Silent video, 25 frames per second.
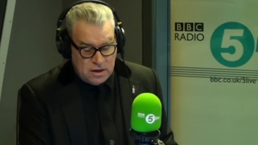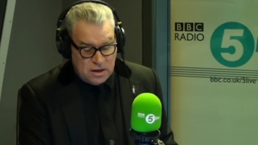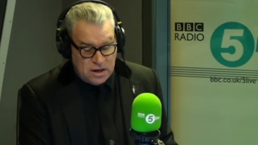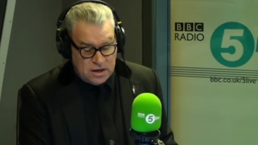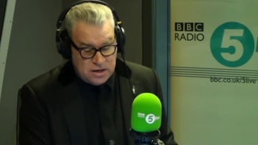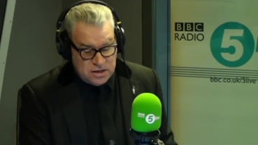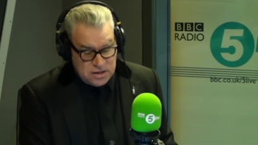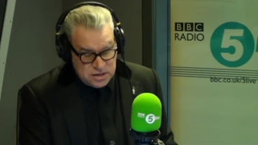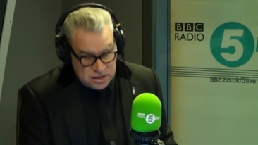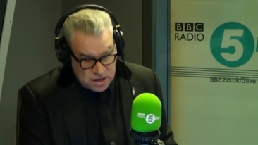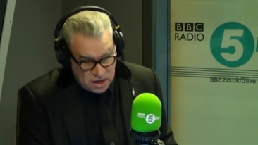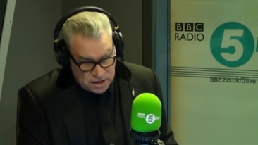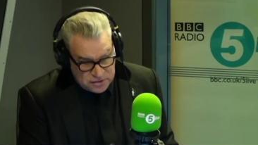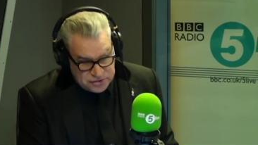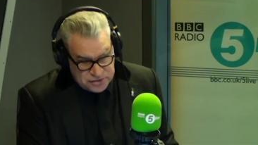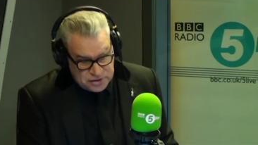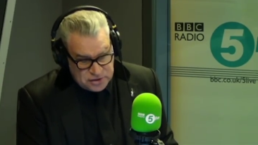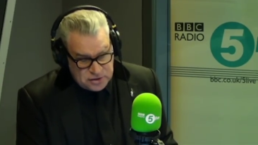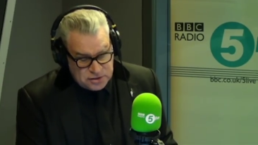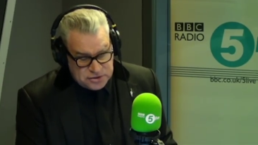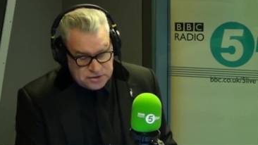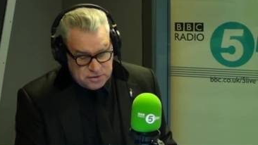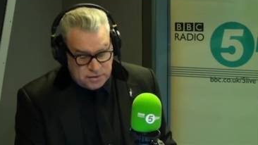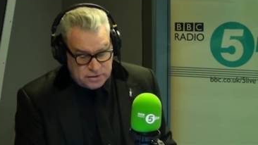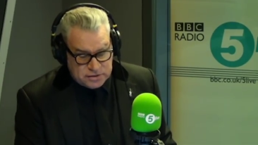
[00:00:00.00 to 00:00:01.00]

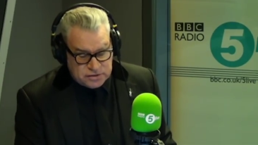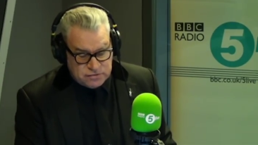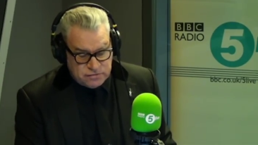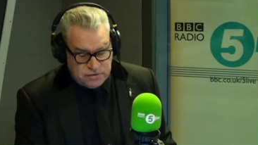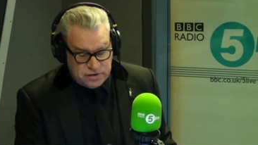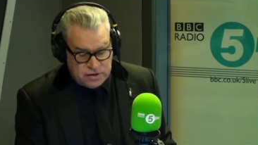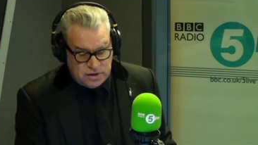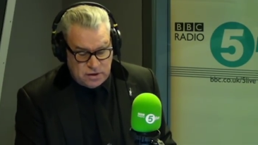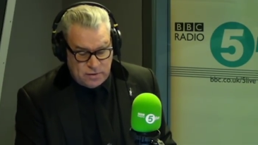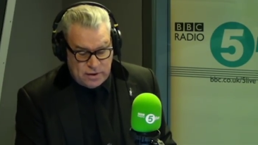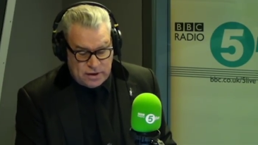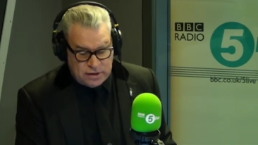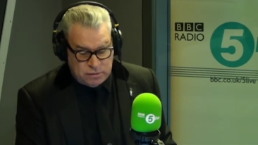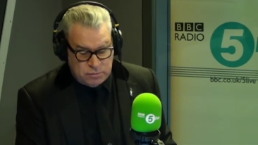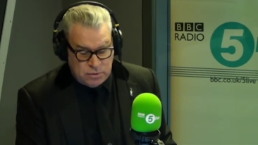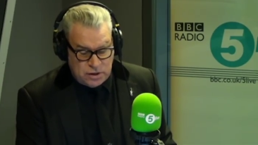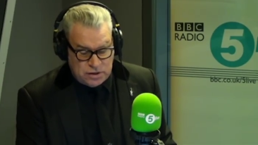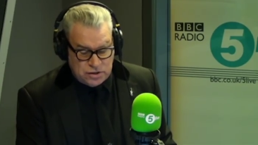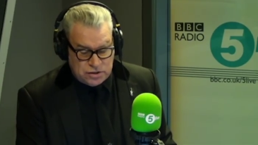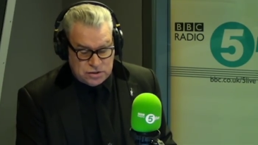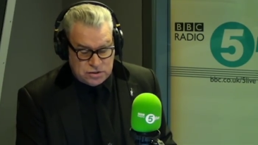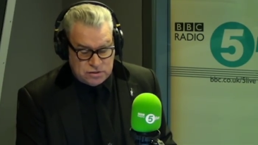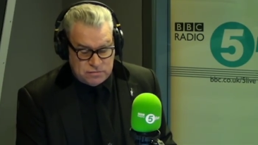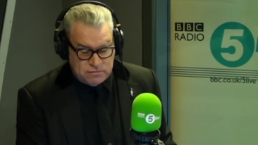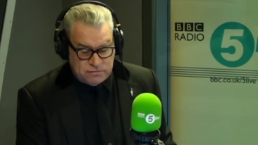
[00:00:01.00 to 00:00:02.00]
another direct to video
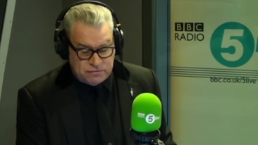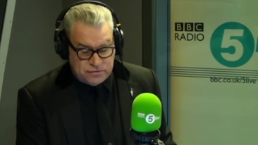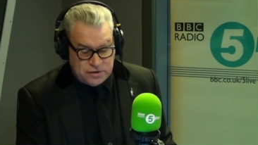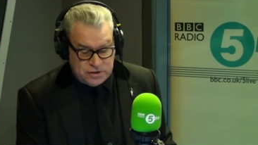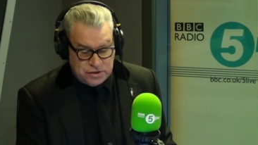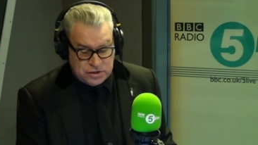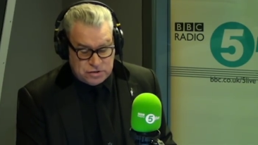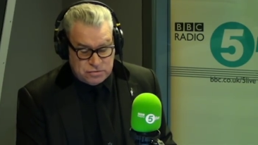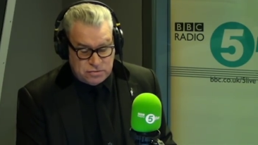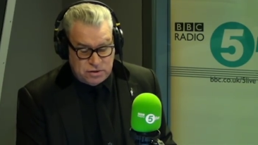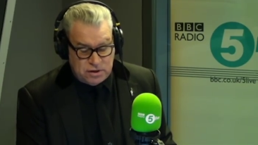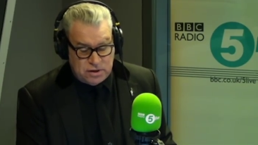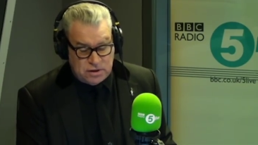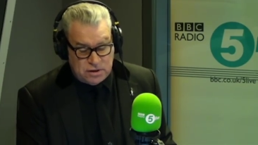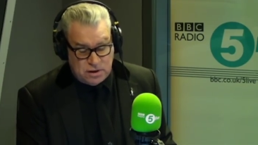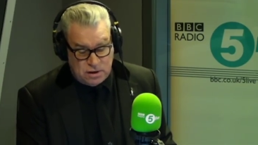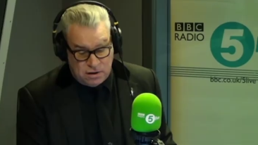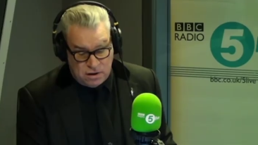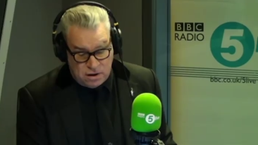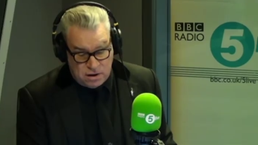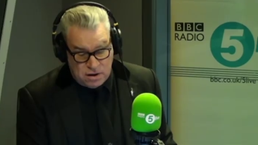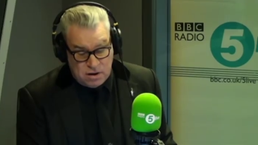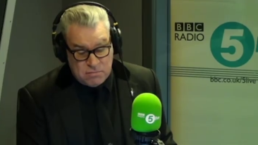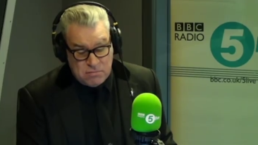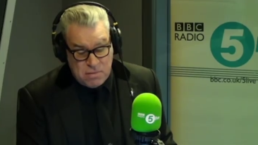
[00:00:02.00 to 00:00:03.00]
animation featuring
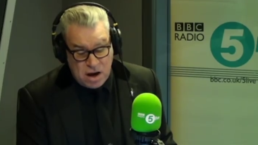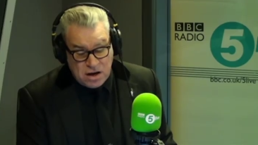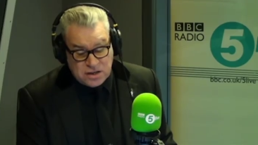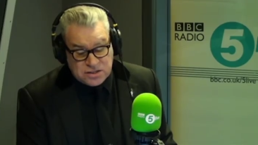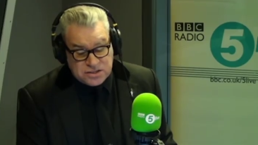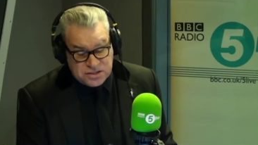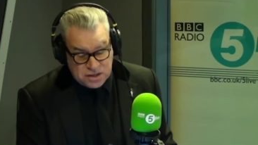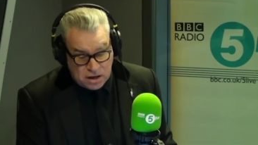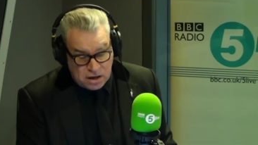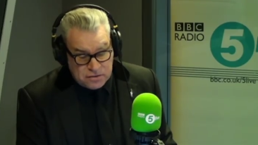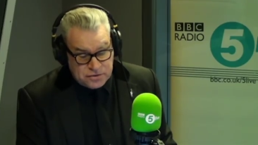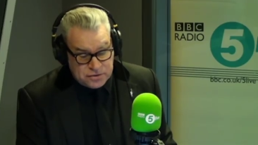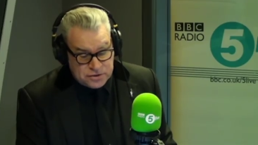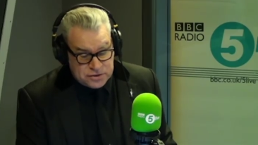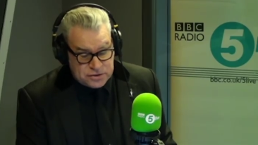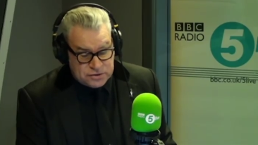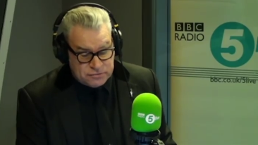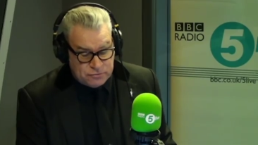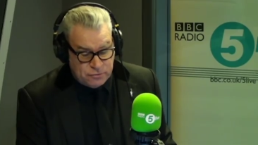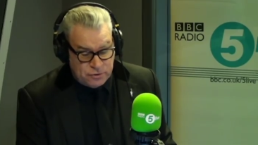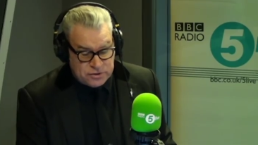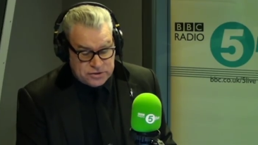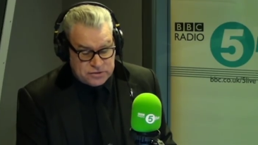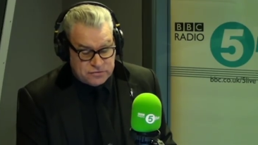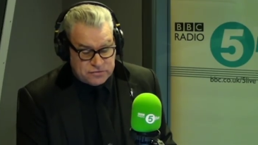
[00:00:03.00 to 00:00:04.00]
amongst others, the
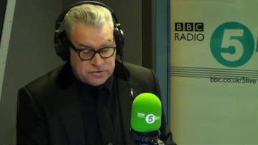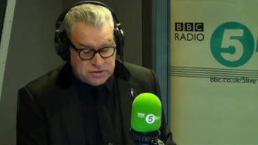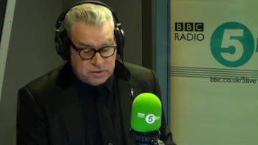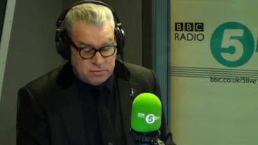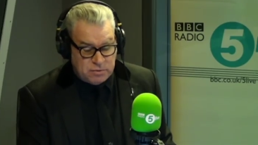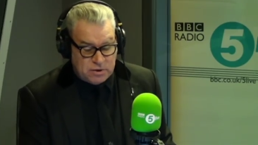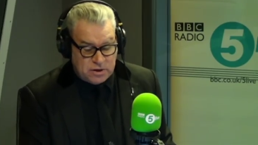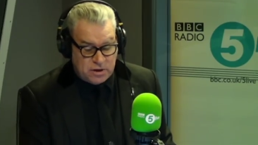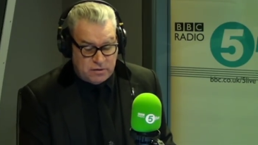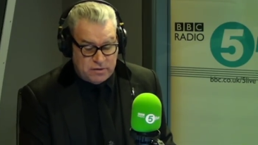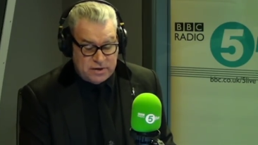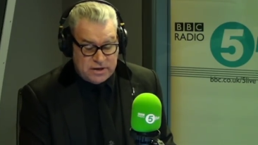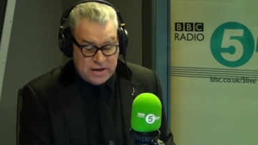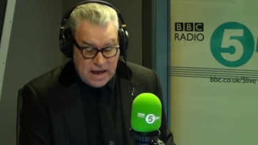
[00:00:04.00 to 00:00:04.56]
voice of Tim Curry.